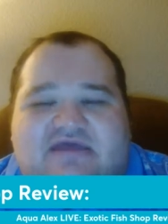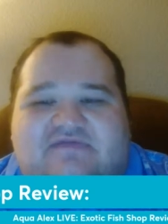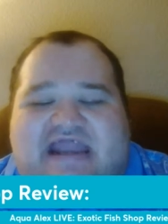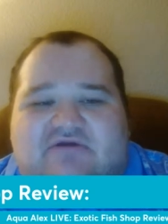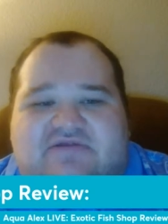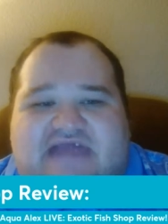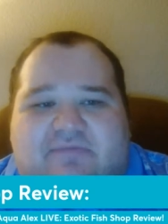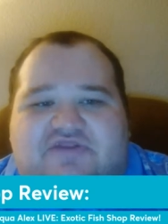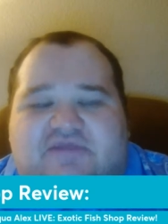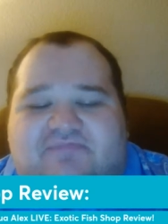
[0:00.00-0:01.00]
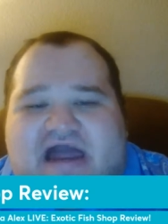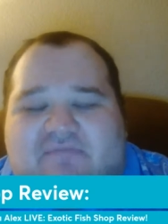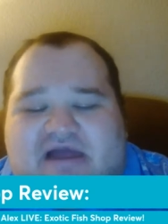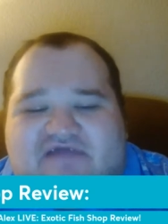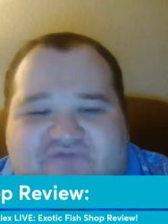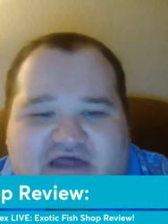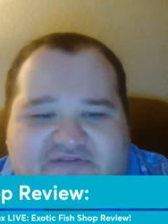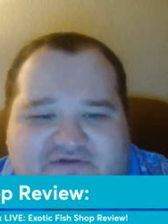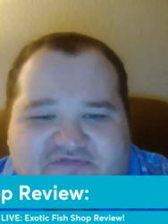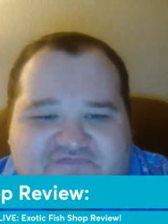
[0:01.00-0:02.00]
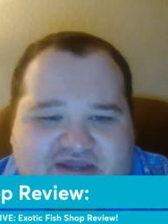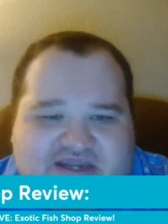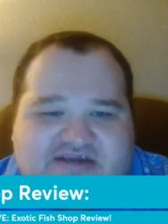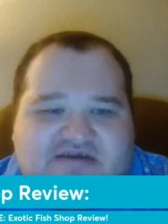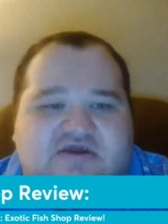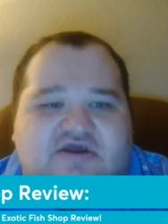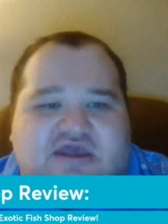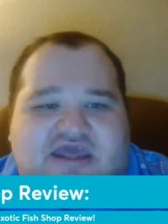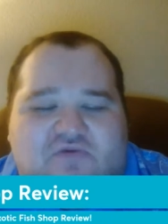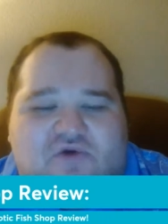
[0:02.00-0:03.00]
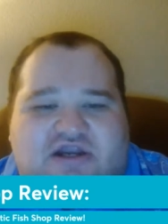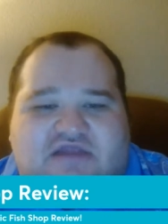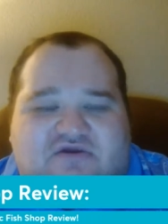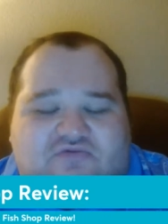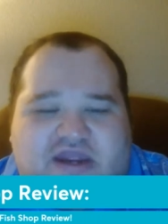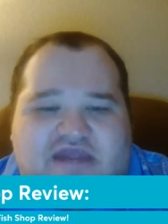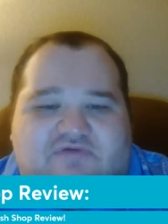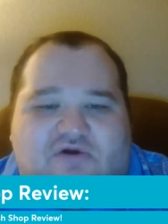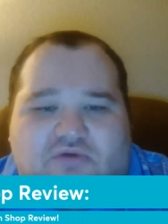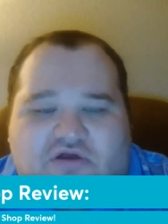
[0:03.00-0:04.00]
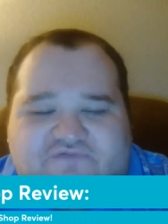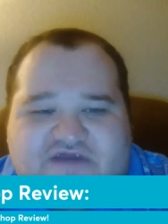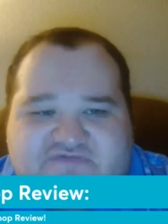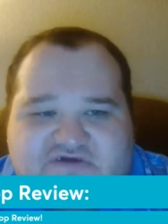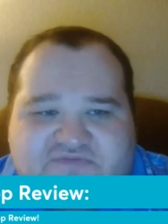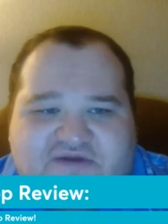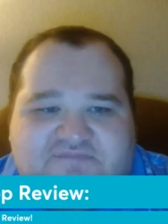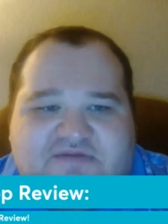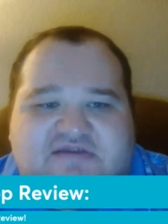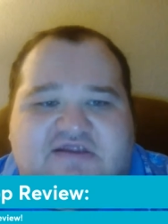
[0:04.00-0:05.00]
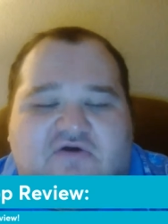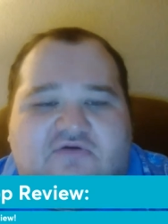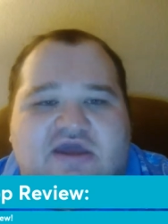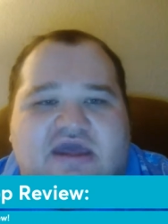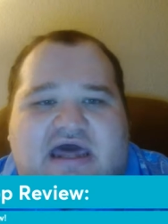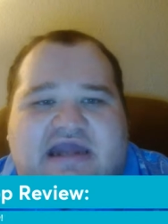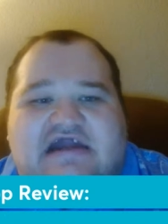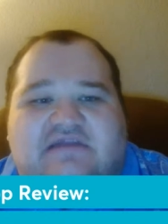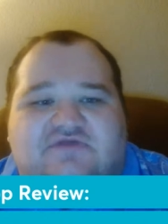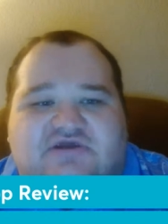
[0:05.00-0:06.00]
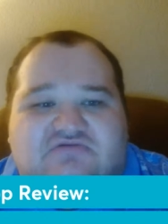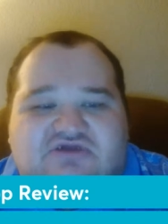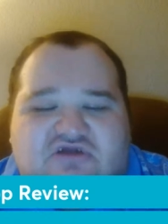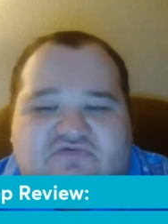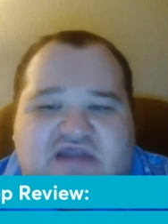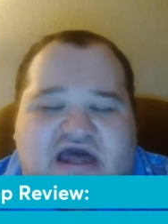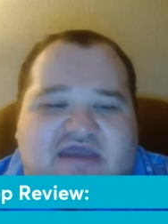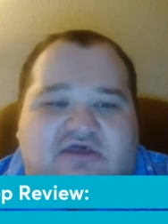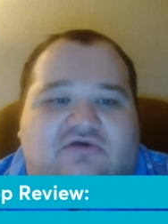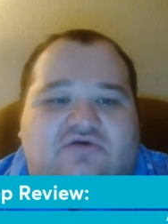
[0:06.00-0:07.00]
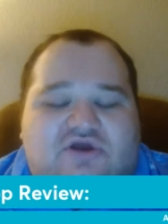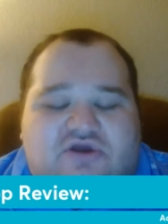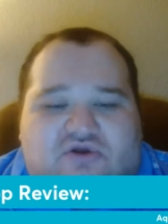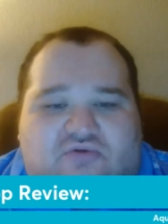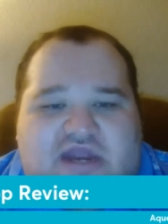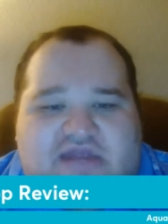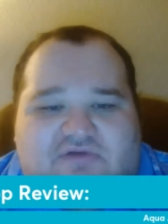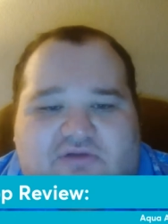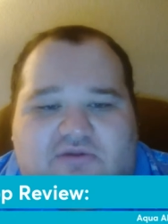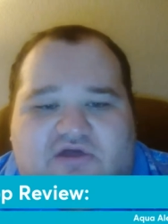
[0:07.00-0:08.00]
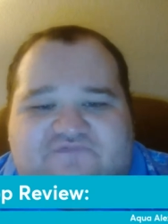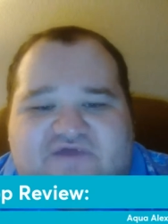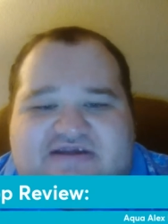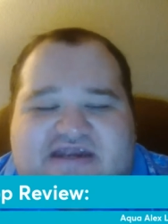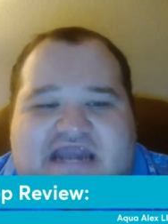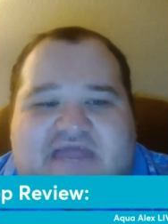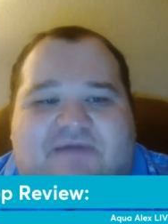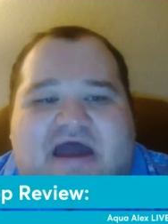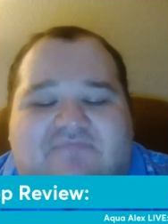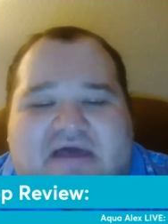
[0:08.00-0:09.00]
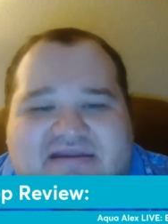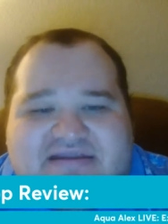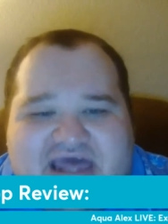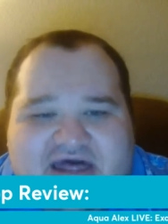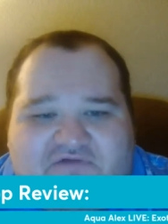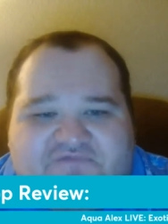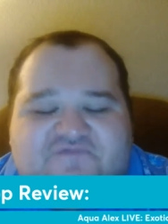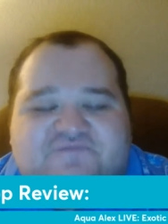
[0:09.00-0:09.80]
that I was able to buy my father's fish. He wanted the rainbow wolffish for Christmas, so I got him two juvenile rainbow wolffish, and I bought myself